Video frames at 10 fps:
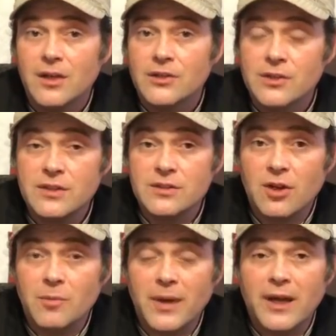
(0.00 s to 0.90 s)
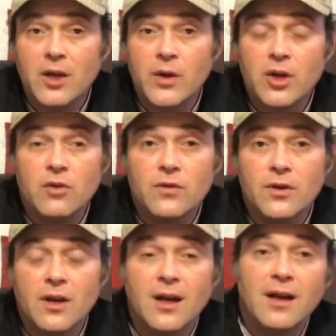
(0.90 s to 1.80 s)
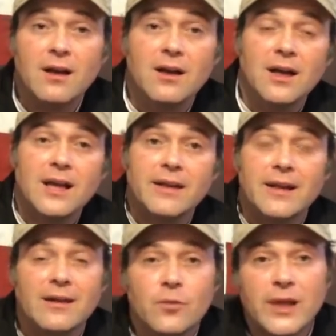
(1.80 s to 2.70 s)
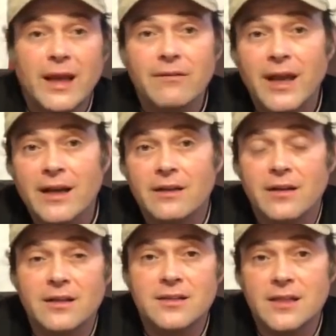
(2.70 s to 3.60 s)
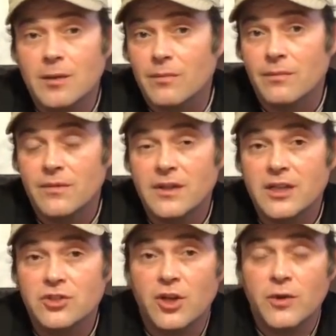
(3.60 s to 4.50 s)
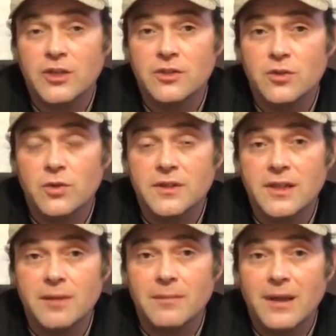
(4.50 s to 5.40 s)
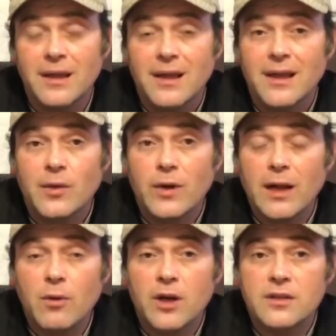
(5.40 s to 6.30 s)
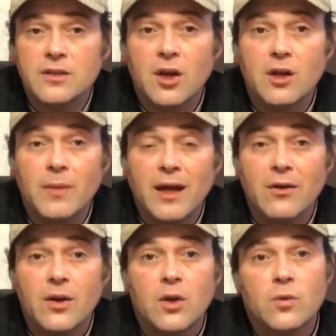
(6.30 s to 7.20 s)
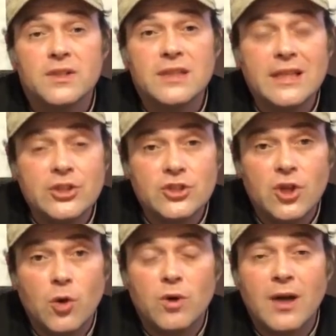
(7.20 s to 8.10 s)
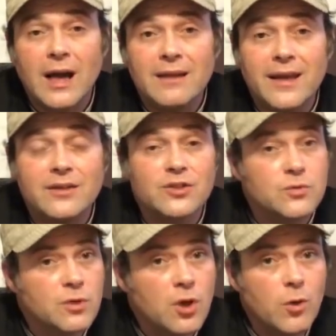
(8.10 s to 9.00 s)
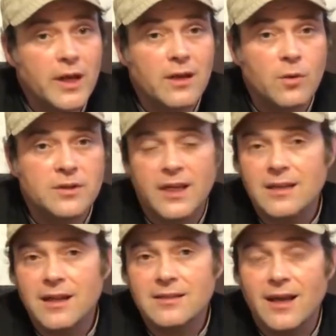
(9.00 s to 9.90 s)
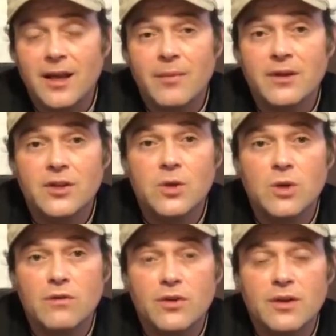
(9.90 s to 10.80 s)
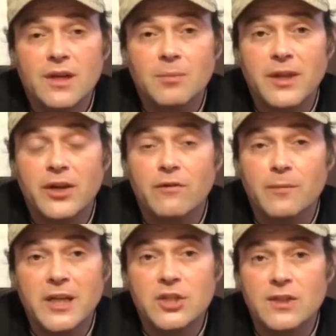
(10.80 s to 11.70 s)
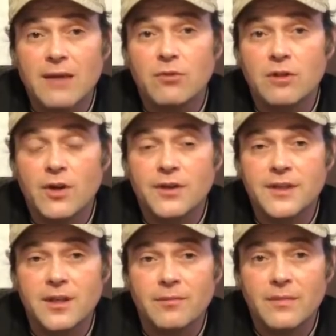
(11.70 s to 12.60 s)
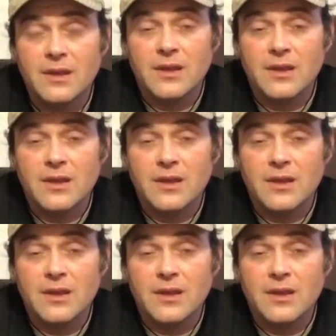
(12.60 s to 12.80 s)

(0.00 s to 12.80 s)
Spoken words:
So let's start by going over a highlight. We have added a team, the Next Generation Tour team. And what I wanted to talk about was each show will highlight, just real quick, it won't take a lot of time, to go over a player from each level of our team.